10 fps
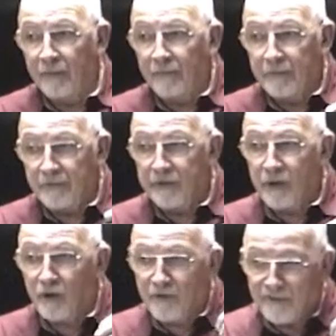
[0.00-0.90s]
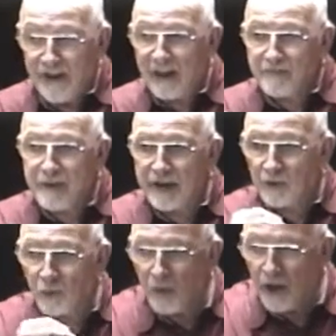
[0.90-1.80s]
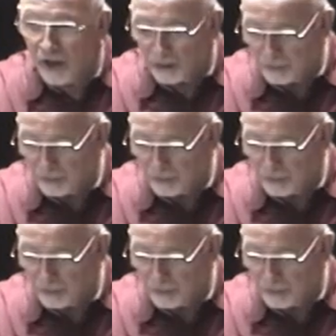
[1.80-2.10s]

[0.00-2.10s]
You see, her faith made her well.